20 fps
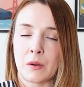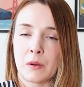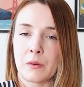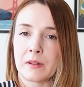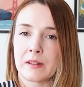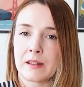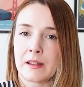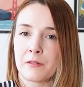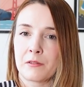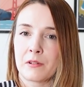I
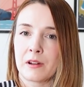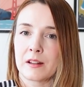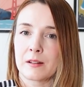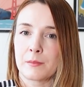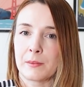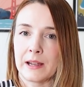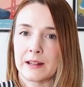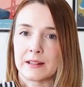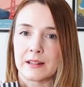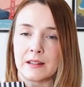was never
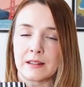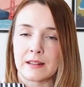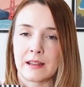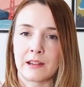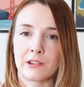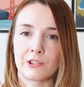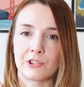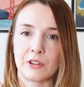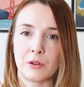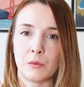expecting to
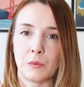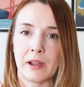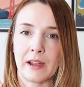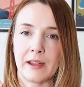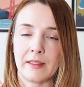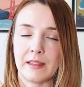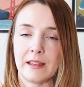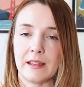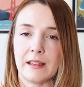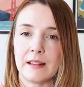actually
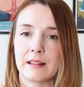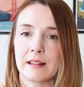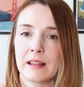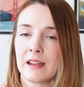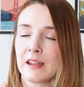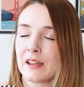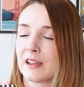wear these,